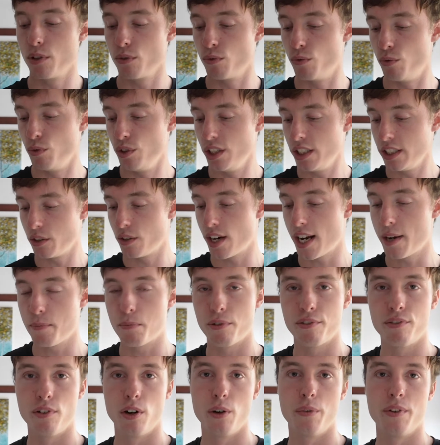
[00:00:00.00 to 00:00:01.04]
Really great
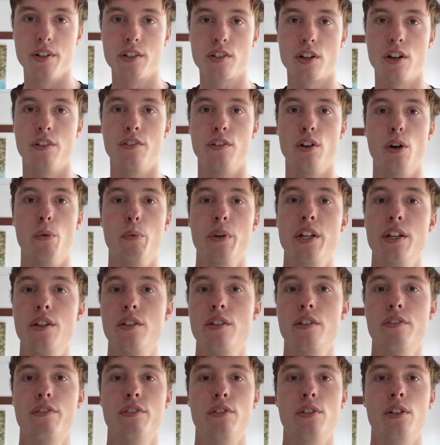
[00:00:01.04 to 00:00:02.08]
performance overall. We
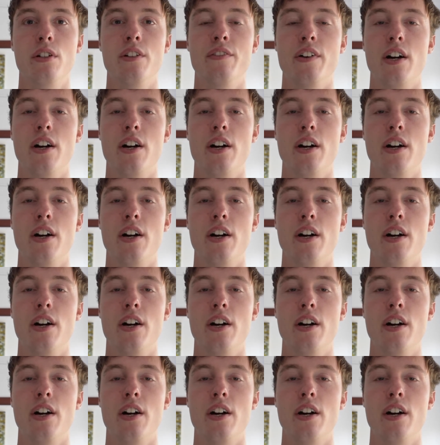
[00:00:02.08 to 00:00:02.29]
use it for all